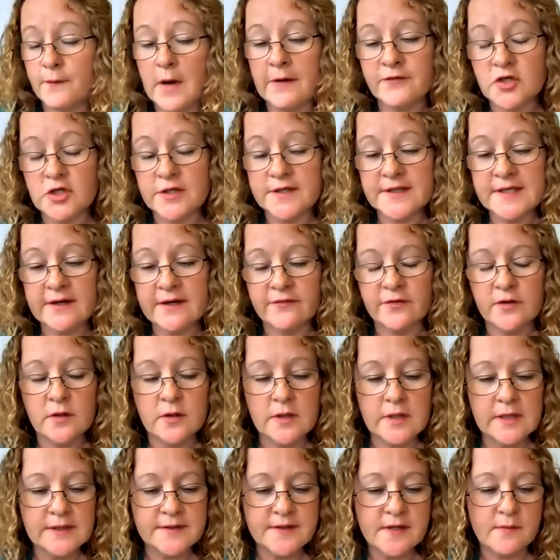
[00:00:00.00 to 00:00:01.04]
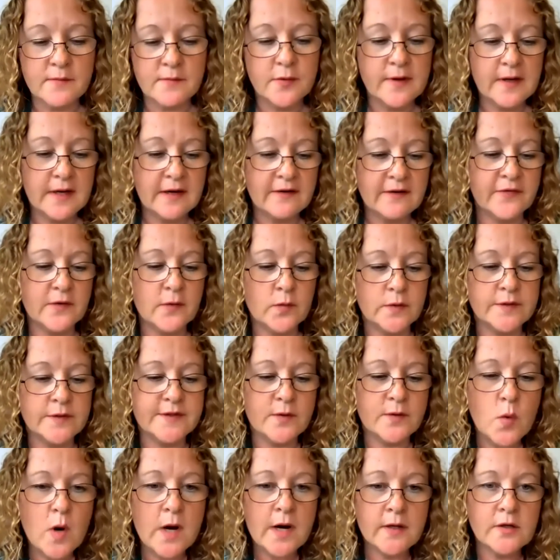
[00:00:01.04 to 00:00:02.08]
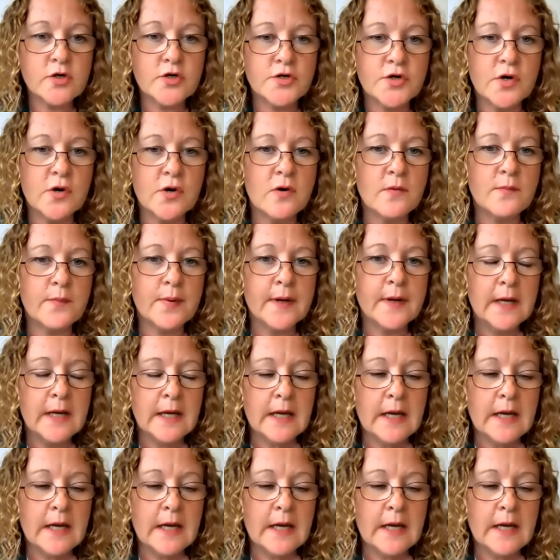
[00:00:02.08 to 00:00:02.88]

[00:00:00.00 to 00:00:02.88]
I've just given you an example that if it was a workshop,